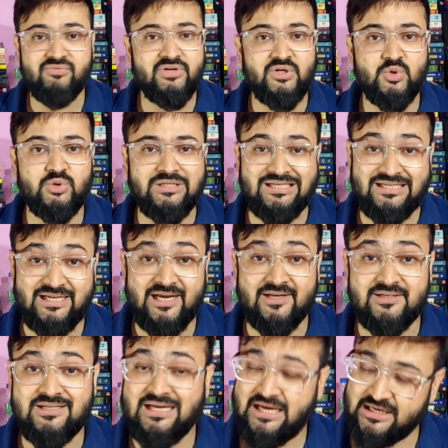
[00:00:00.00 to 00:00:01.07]
the video till the
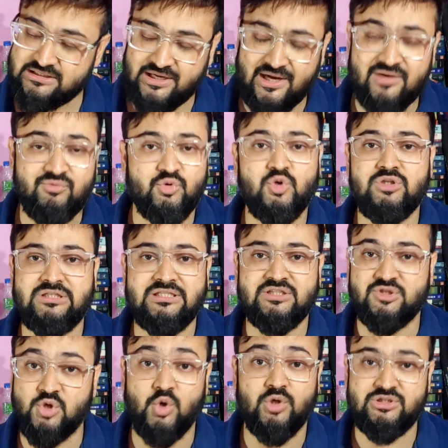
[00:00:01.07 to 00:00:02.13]
end as I unfold
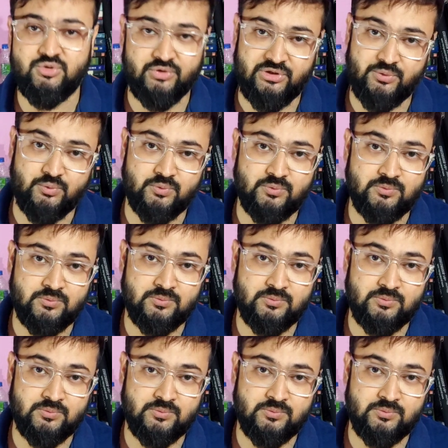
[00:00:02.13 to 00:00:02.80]
this knowledge with you.